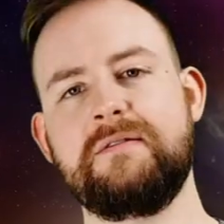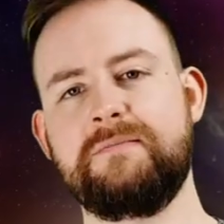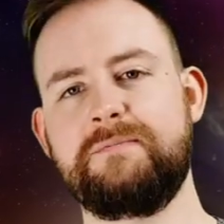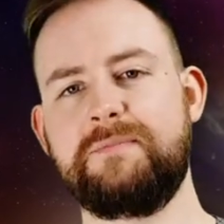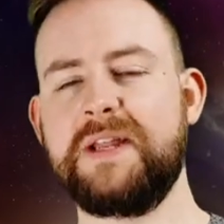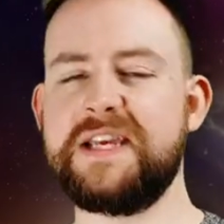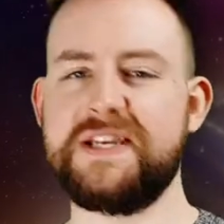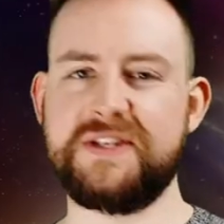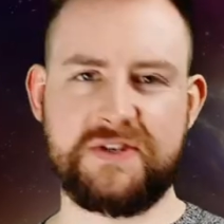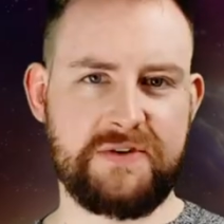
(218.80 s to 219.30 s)

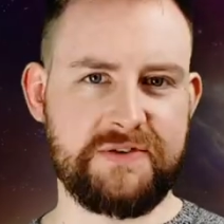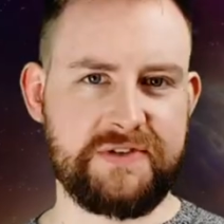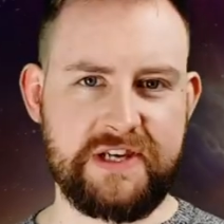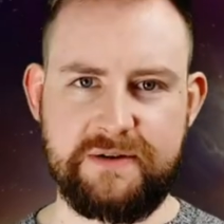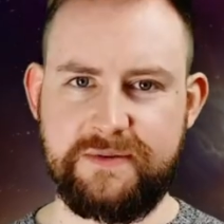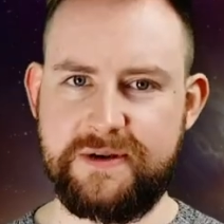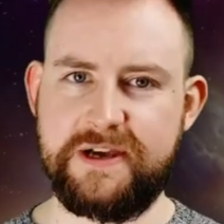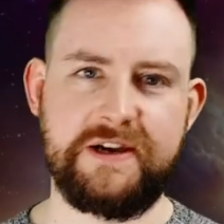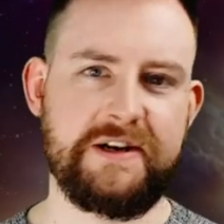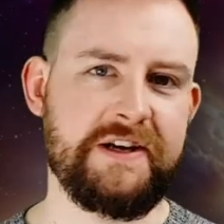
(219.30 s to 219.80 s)
please don't
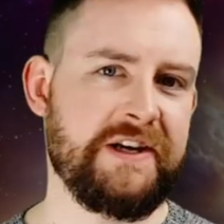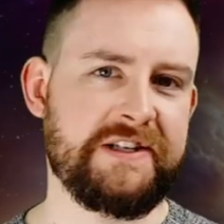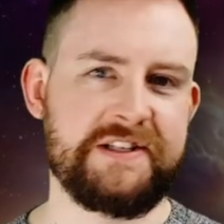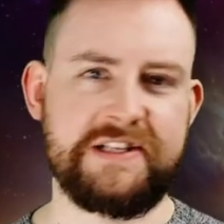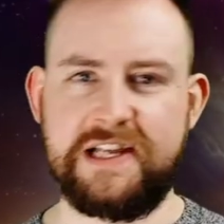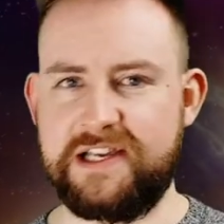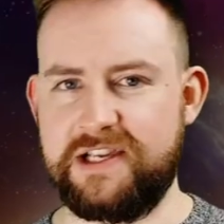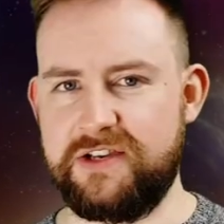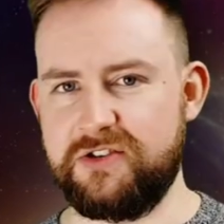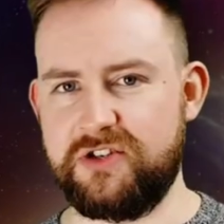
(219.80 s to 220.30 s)
tell me I need to
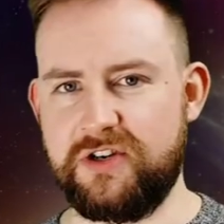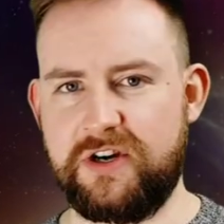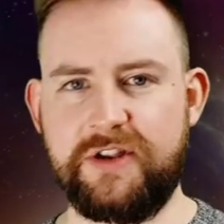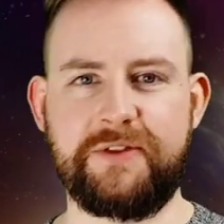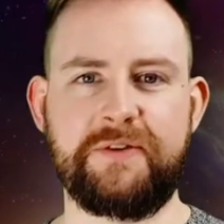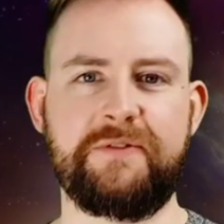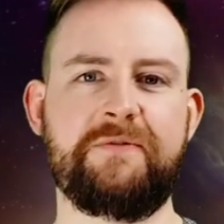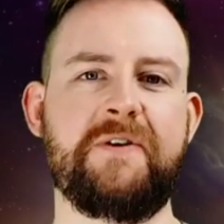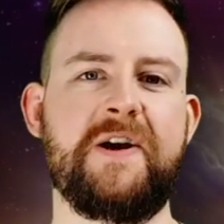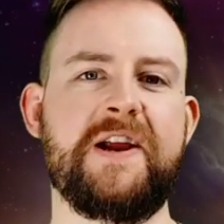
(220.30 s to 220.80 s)
tell you who
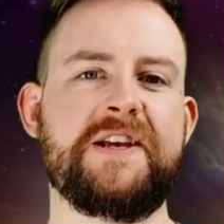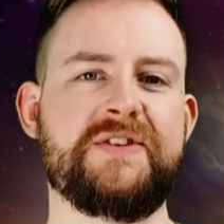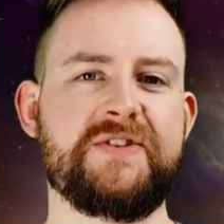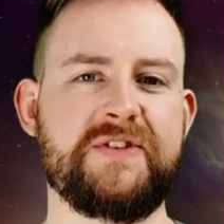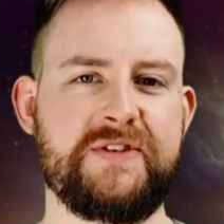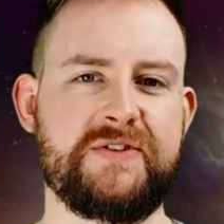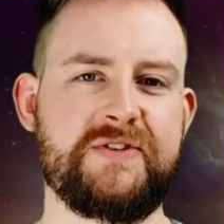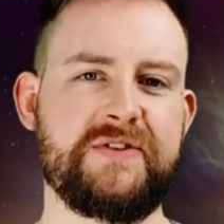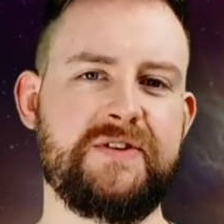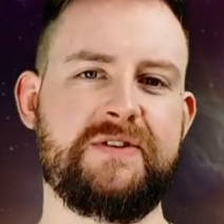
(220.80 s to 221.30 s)
Jonathan Frakes
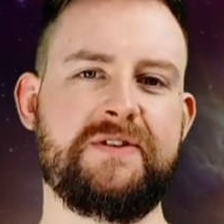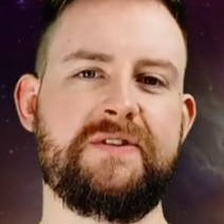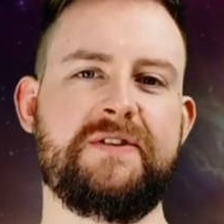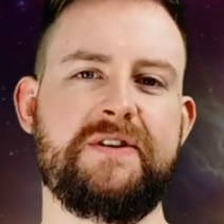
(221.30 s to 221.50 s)
is.